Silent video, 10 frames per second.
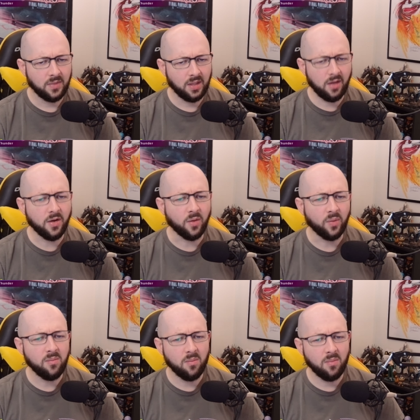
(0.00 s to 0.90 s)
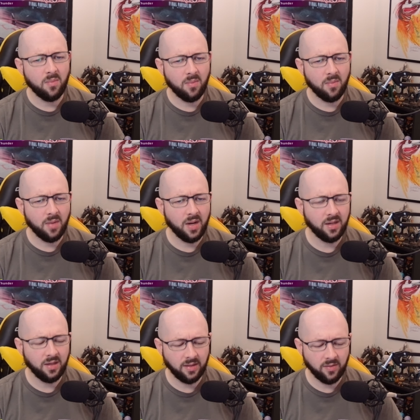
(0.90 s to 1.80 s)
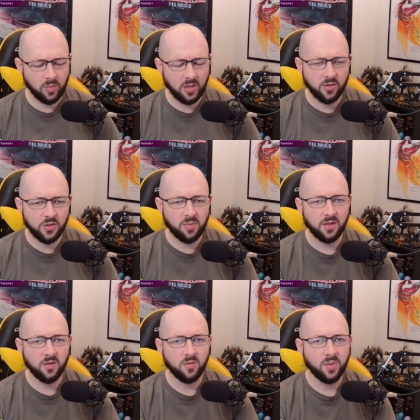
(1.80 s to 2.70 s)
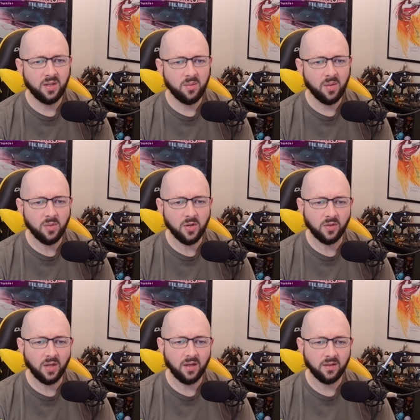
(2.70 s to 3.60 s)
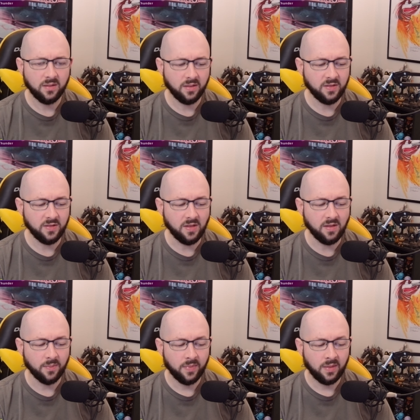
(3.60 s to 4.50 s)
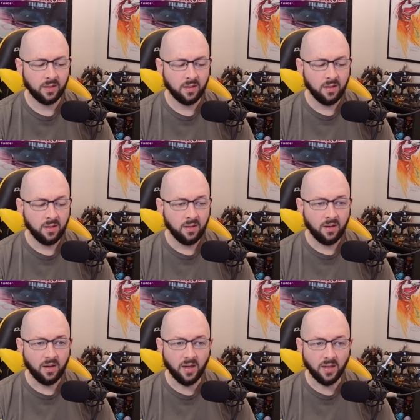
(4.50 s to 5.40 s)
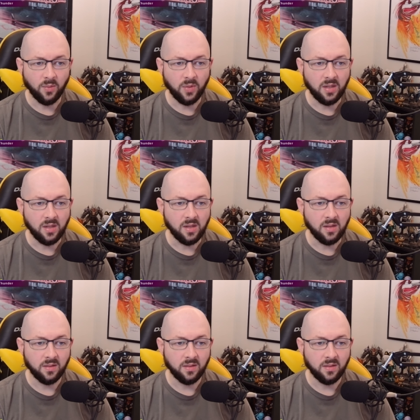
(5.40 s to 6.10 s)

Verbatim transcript: I don't know. We might need to give him an energy pillow, but he may be okay. Let's see. Uh, and then we need...